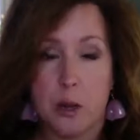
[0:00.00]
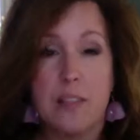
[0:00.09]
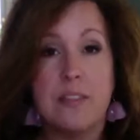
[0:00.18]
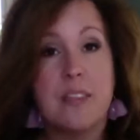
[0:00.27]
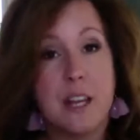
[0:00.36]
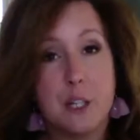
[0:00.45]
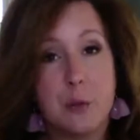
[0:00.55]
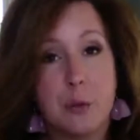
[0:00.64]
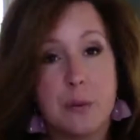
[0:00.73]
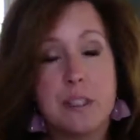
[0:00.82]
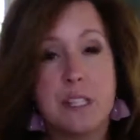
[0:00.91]
and then you
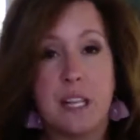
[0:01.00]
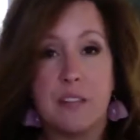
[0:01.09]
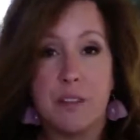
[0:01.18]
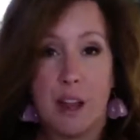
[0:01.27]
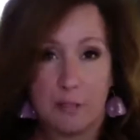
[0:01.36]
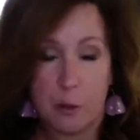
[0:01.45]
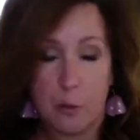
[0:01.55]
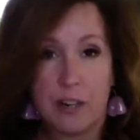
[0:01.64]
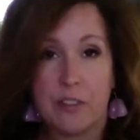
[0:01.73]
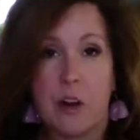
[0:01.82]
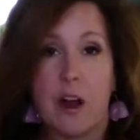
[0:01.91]
will receive every
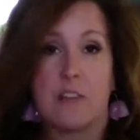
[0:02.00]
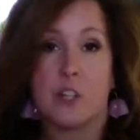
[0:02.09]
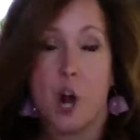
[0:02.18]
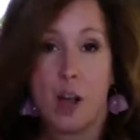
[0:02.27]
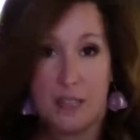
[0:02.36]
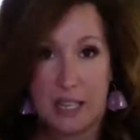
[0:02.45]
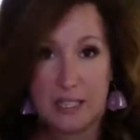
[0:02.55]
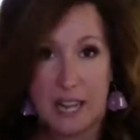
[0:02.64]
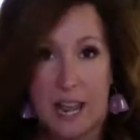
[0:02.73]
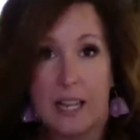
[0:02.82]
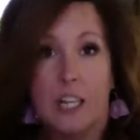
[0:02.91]
week thereafter on that
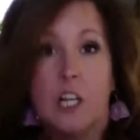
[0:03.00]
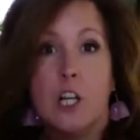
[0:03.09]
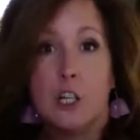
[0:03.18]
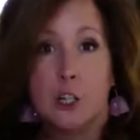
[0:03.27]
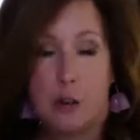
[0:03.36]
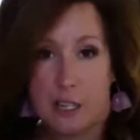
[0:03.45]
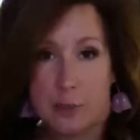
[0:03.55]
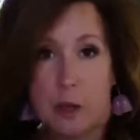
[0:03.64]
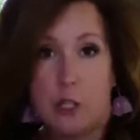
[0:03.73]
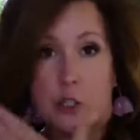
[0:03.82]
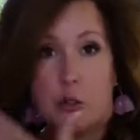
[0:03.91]
day your next
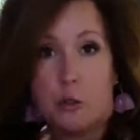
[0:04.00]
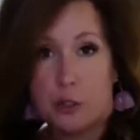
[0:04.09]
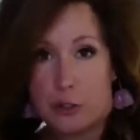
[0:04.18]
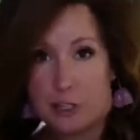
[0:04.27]
module, your